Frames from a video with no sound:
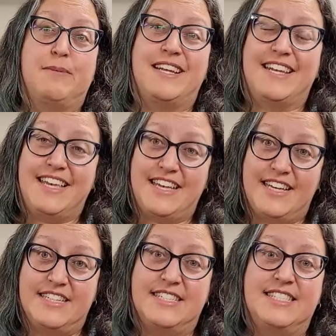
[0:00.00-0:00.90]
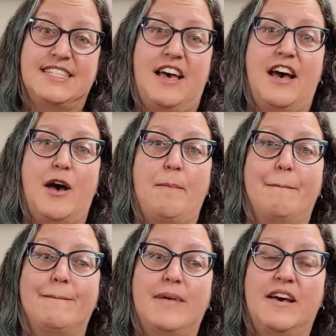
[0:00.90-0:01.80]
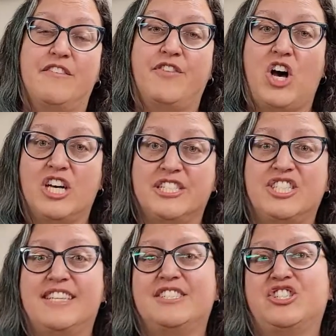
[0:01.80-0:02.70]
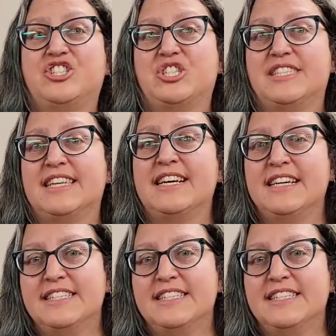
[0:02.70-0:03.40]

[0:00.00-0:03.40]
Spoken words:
but kids of all genders,